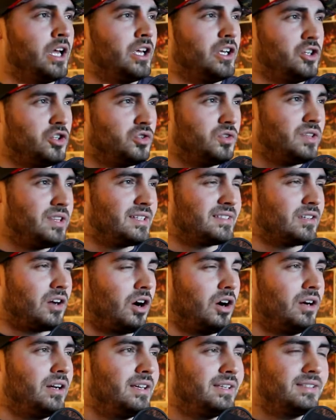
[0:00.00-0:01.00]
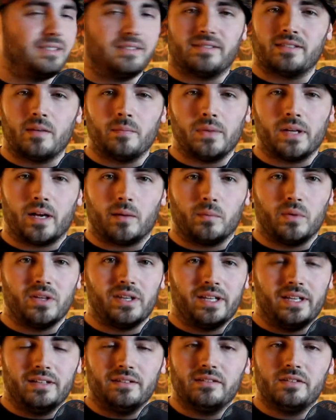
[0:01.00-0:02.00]
Usually this art isn't something I'm
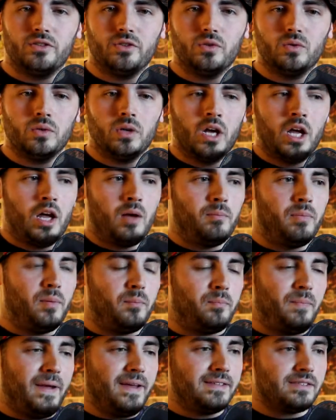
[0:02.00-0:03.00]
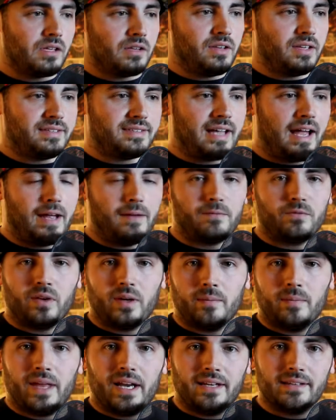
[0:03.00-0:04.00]
really into, but based on the time
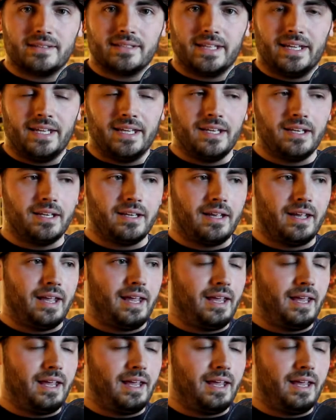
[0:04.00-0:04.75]
frame that it's in